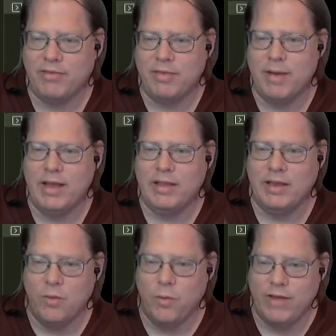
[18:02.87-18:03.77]
the button
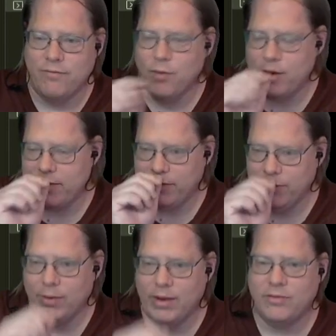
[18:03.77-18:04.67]
and wait for it
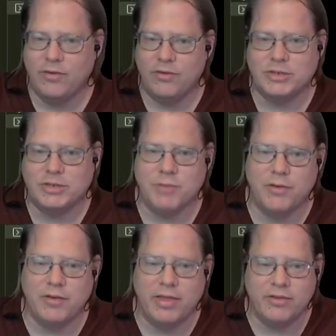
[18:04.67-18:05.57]
to switch
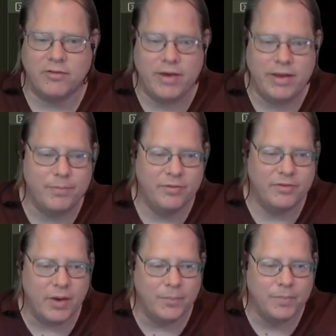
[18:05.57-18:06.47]
modes on the screen.
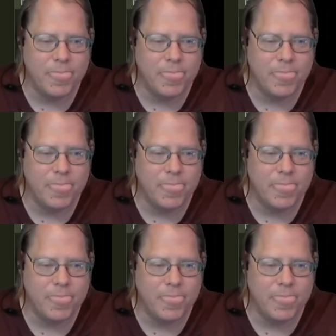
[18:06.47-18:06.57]
So